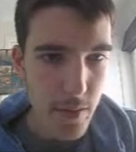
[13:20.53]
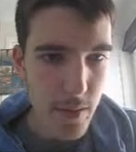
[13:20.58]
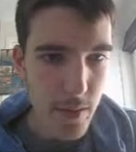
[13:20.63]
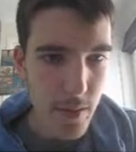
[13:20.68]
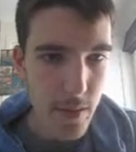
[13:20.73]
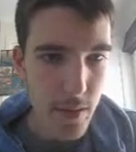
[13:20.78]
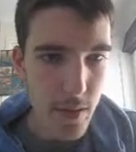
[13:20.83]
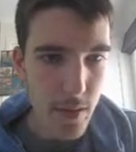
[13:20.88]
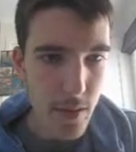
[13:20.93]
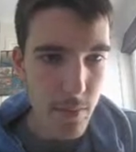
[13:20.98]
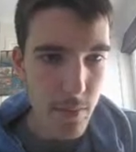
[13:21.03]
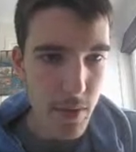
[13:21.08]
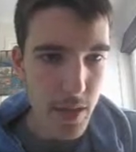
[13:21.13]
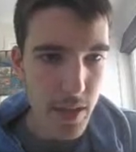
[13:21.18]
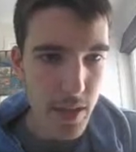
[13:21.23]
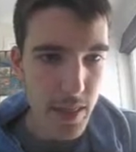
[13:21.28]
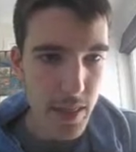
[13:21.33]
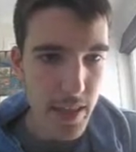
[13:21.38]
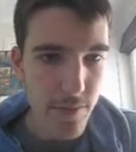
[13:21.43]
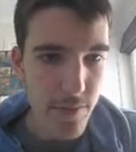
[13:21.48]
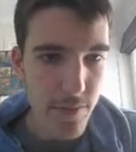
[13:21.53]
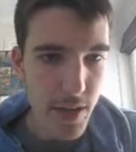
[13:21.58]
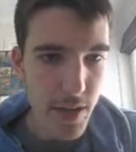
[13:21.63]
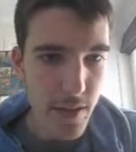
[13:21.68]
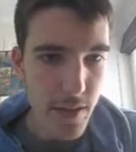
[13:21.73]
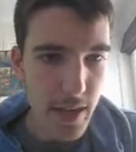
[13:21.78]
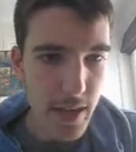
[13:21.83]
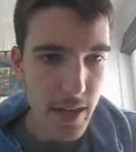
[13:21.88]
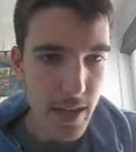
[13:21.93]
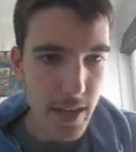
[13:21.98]
I might leave it at
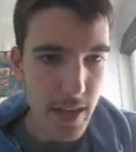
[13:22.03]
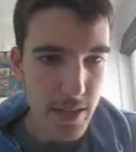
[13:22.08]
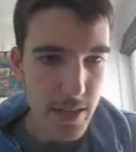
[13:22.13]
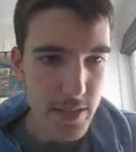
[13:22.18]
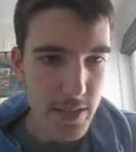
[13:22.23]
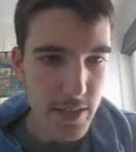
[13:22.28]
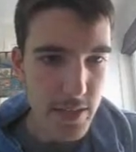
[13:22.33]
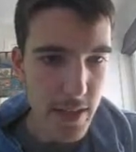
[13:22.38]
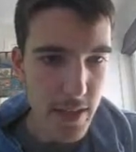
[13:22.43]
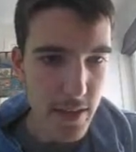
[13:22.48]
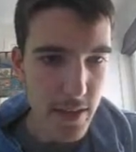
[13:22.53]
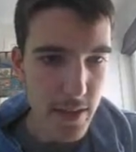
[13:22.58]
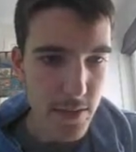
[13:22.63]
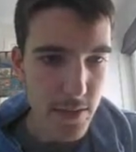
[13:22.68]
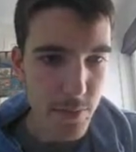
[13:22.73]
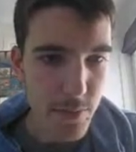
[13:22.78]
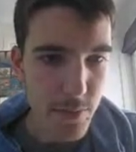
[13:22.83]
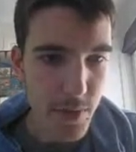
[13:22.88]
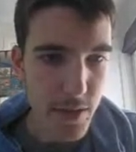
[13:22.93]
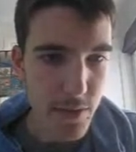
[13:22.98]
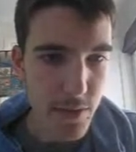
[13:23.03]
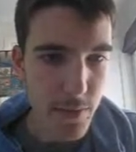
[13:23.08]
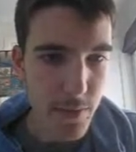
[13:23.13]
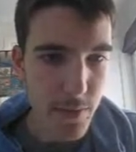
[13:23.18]
that actually, that looks pretty good.